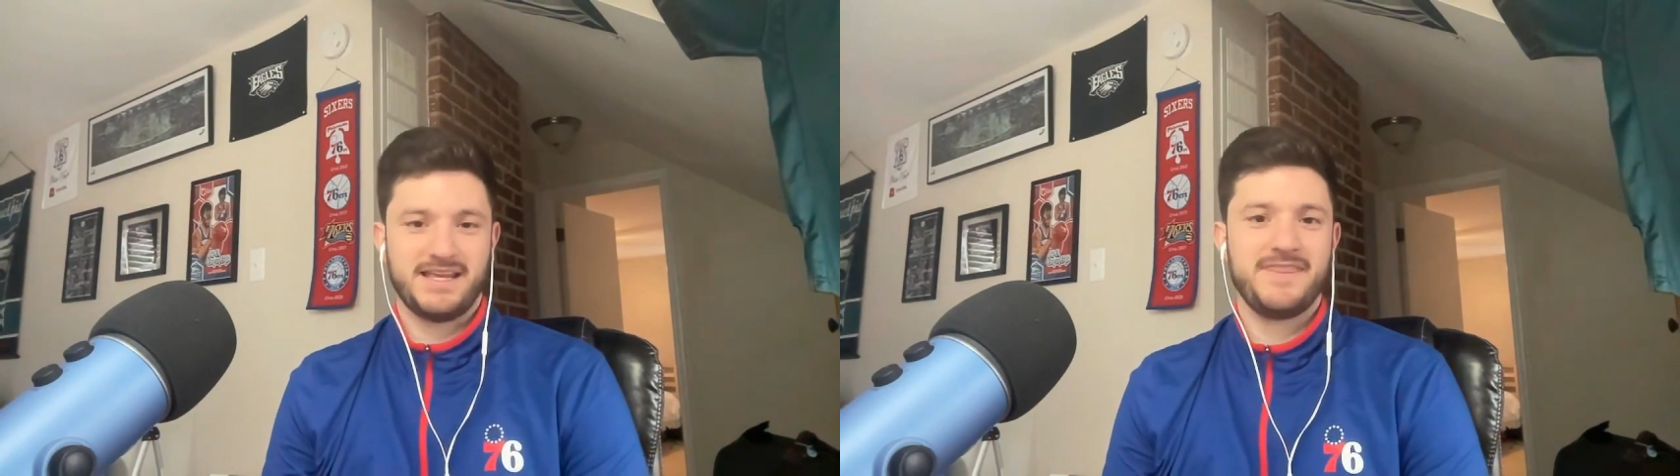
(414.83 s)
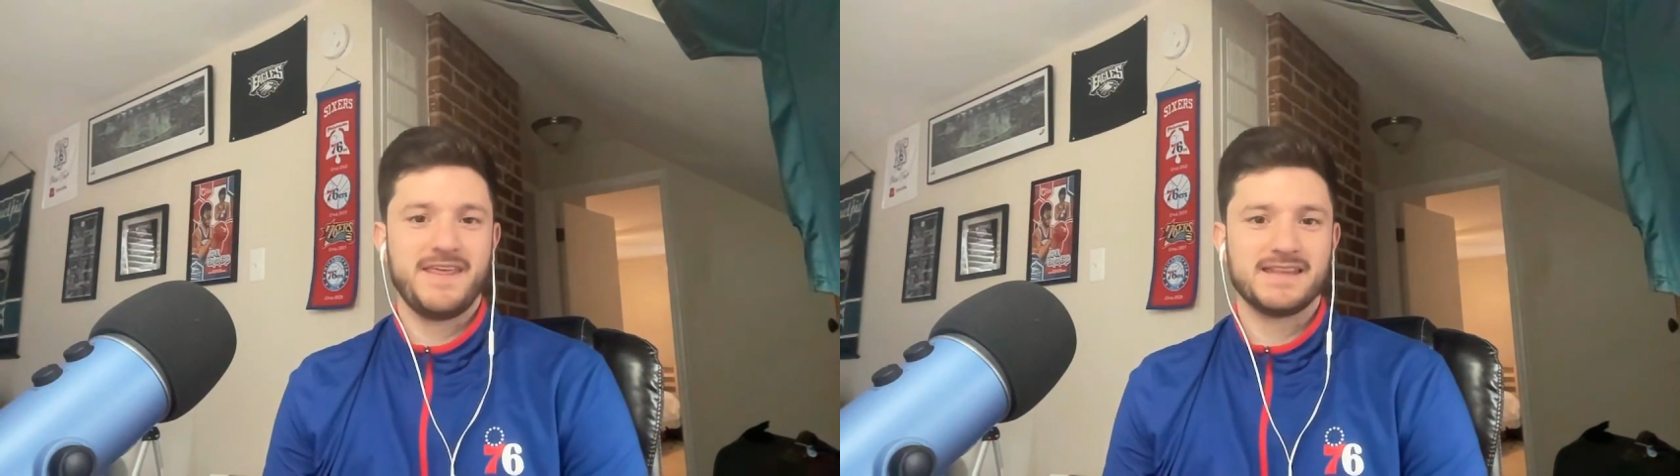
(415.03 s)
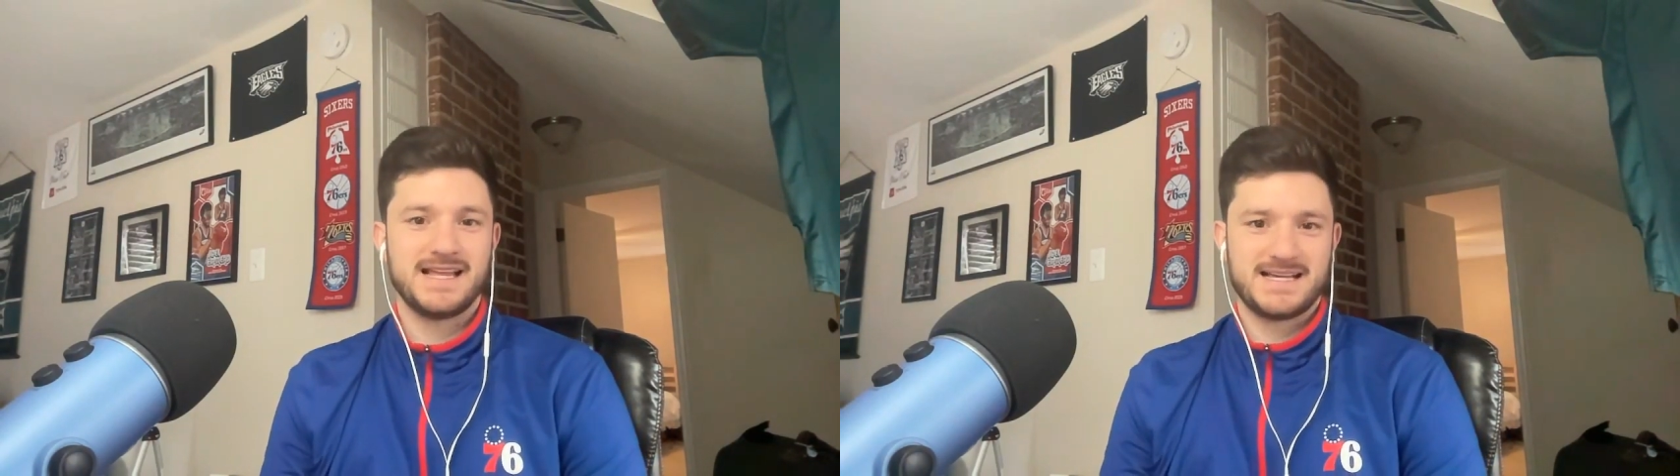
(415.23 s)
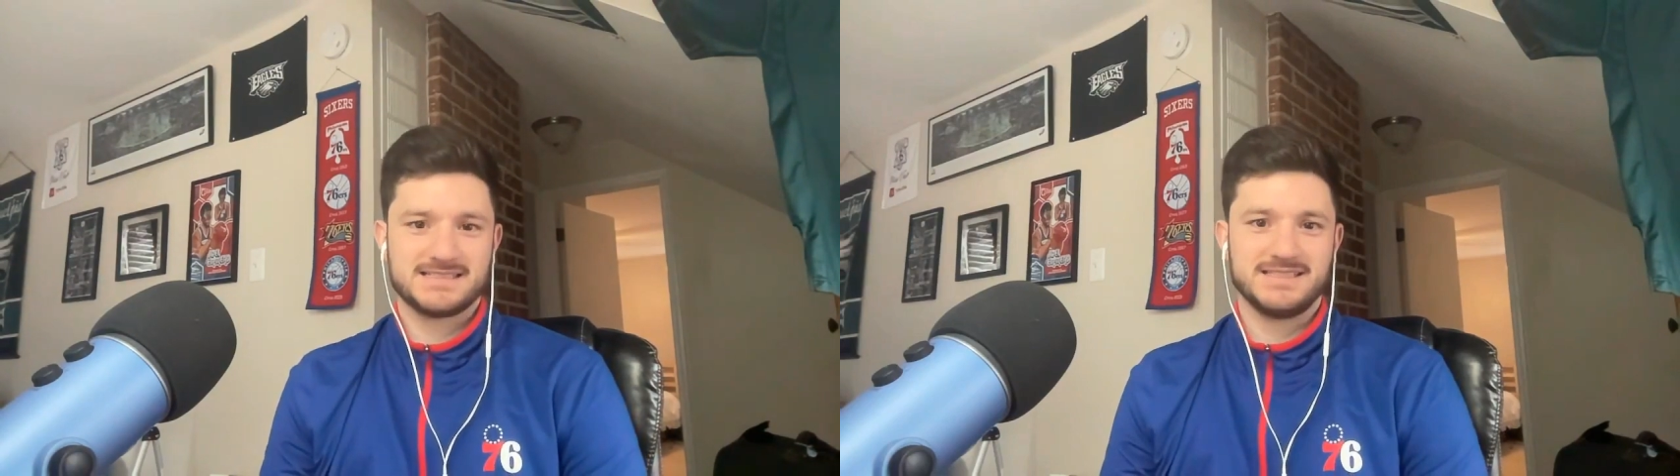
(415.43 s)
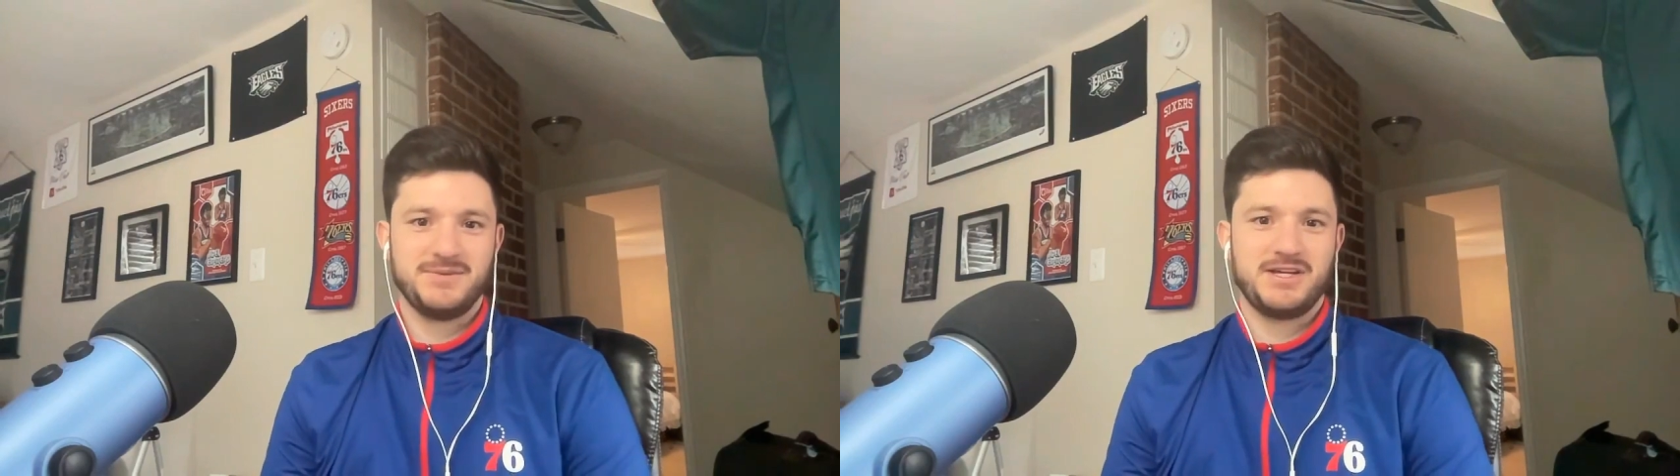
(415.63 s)
and then
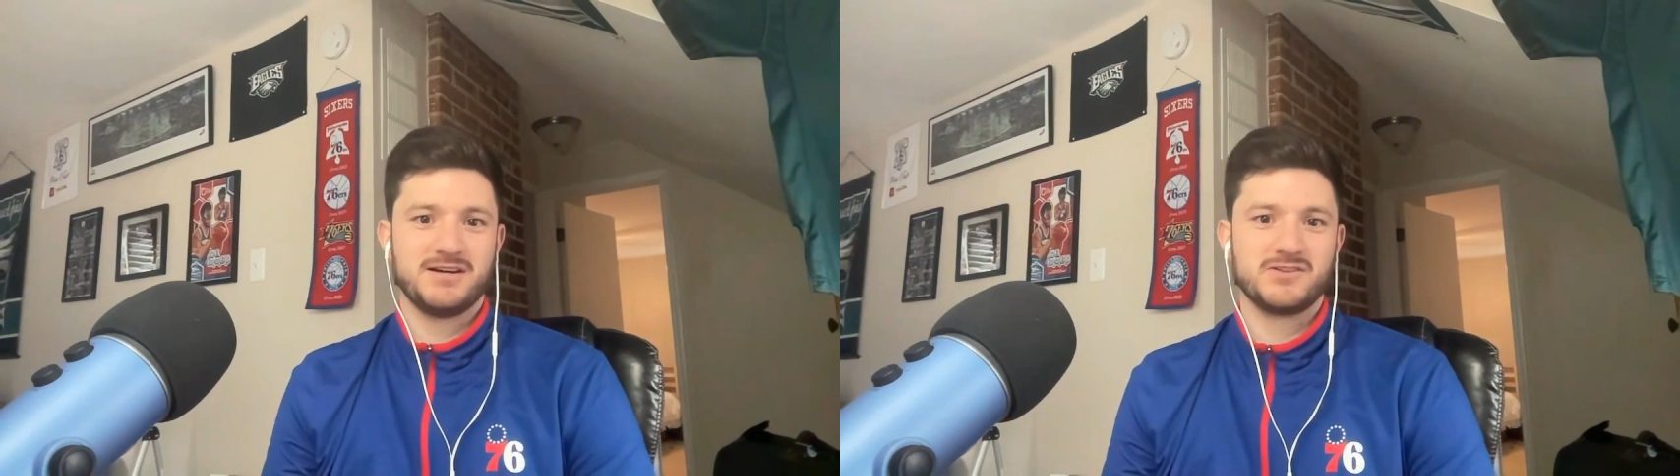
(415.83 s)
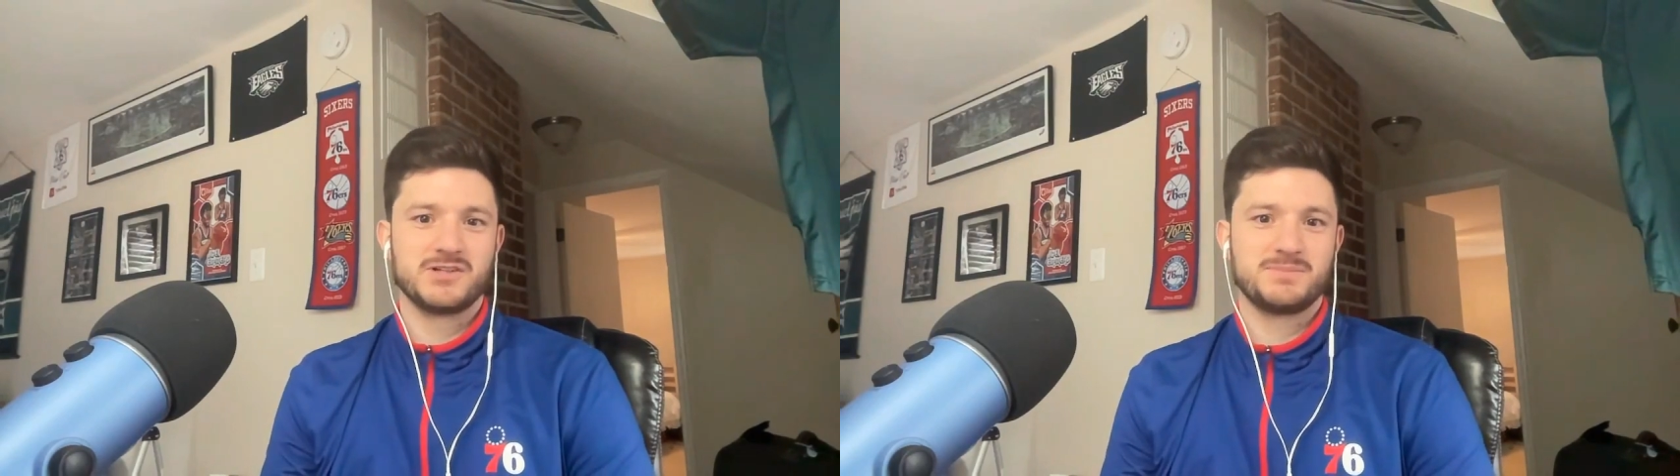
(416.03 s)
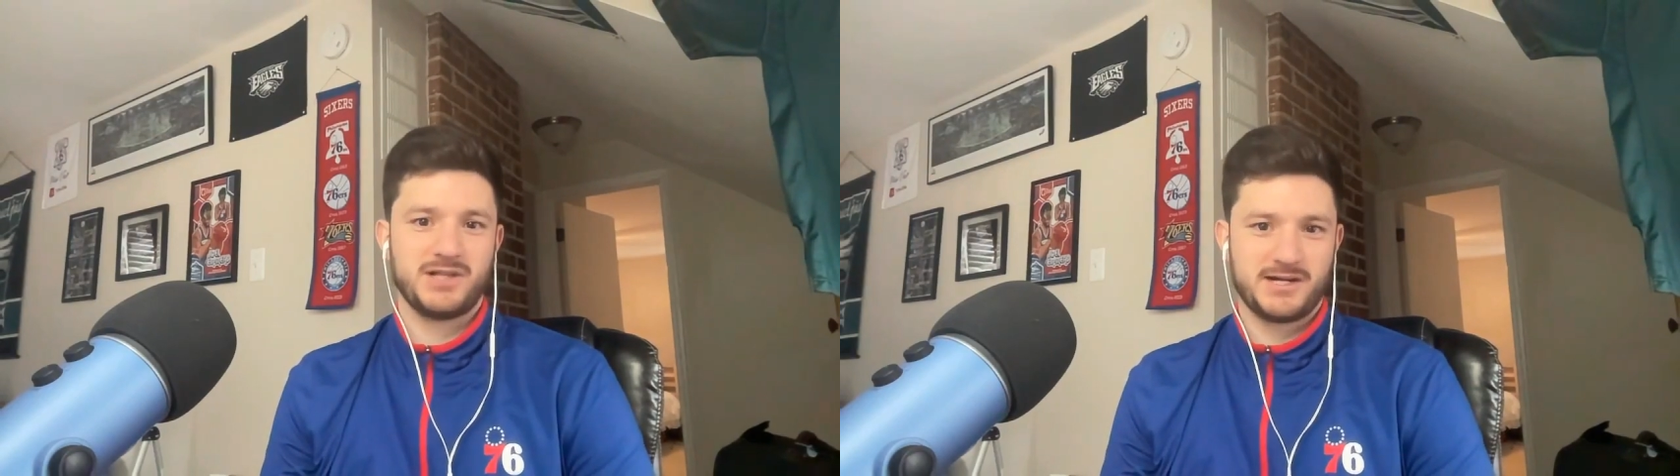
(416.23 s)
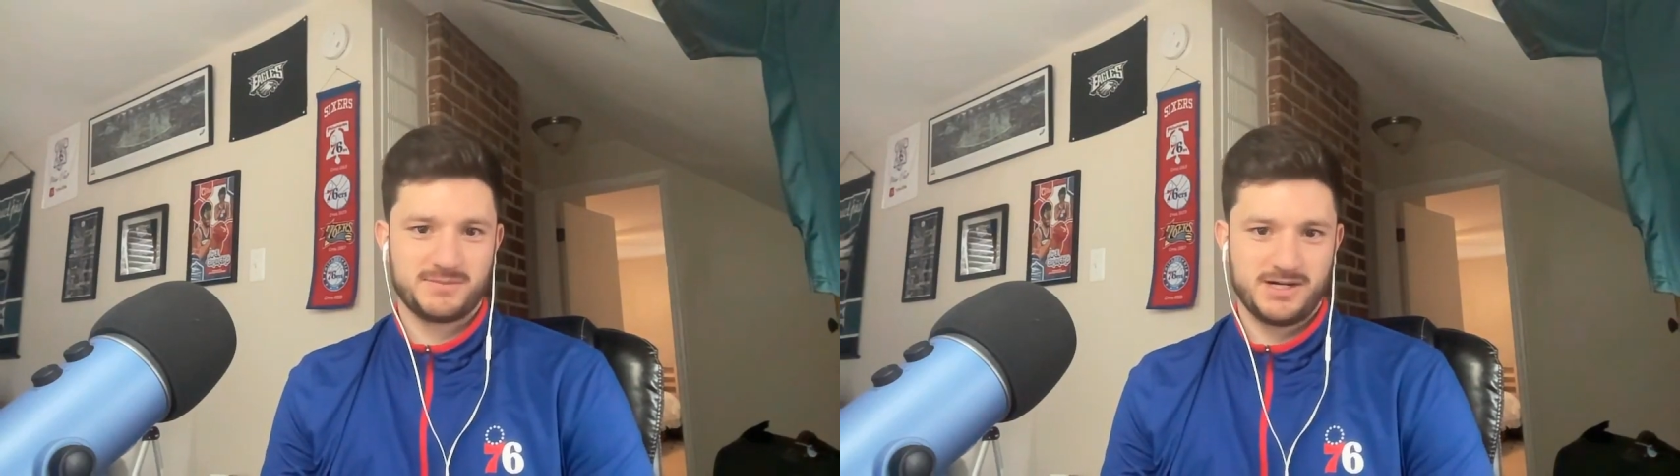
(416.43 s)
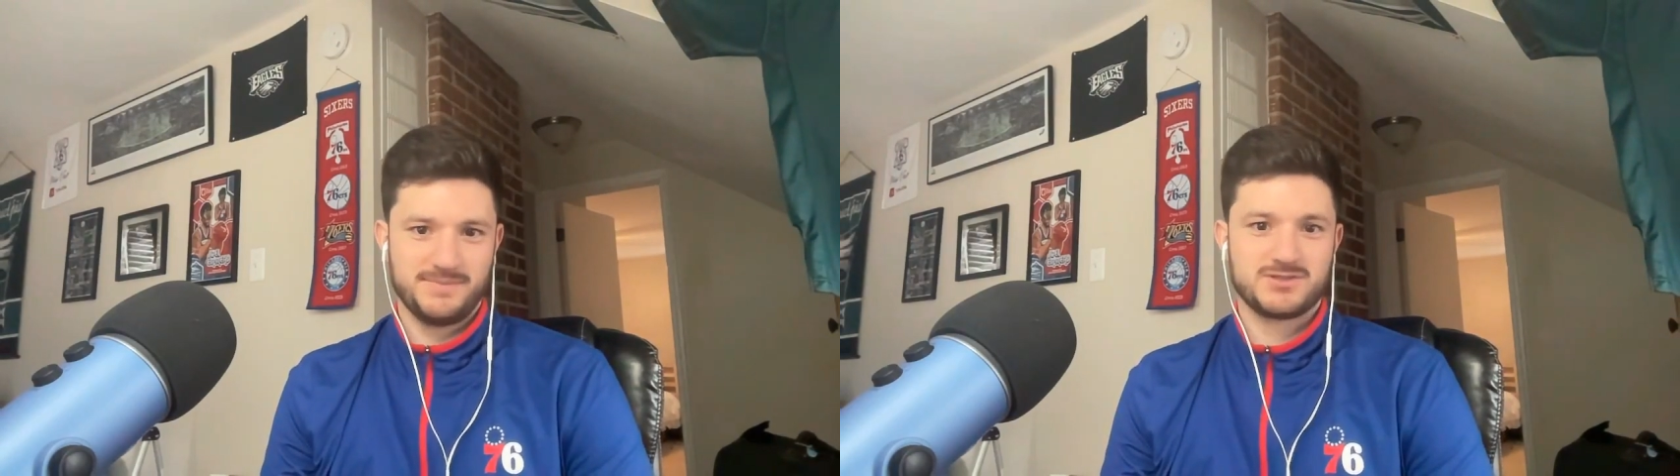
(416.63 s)
lastly, we covered player
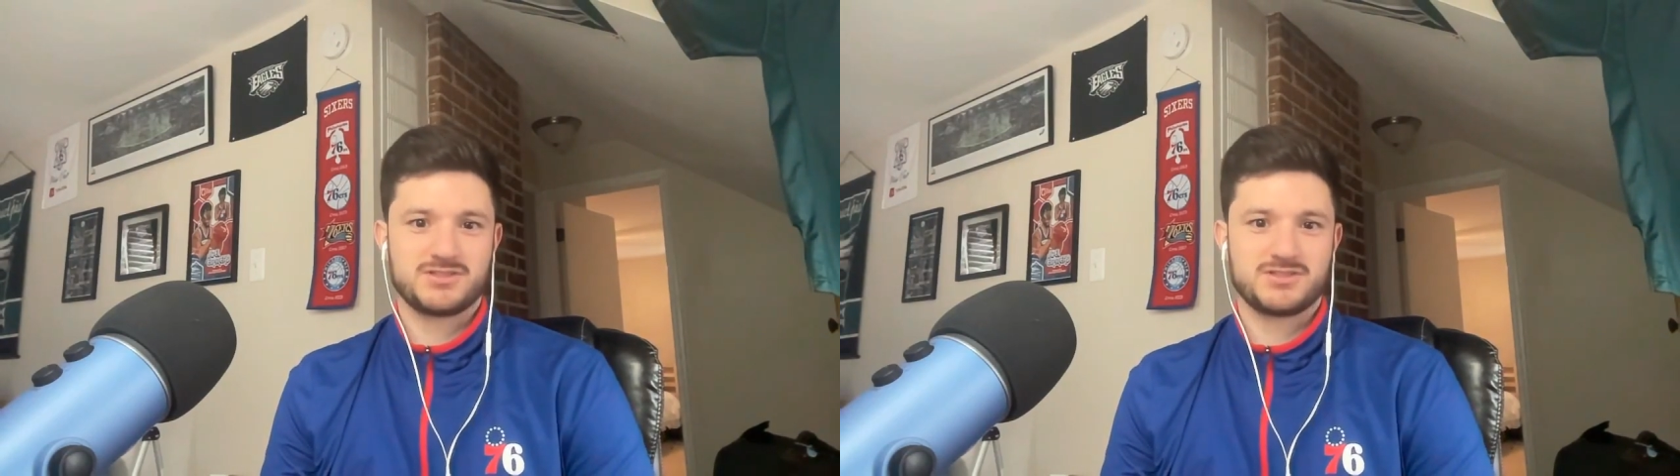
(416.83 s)
props.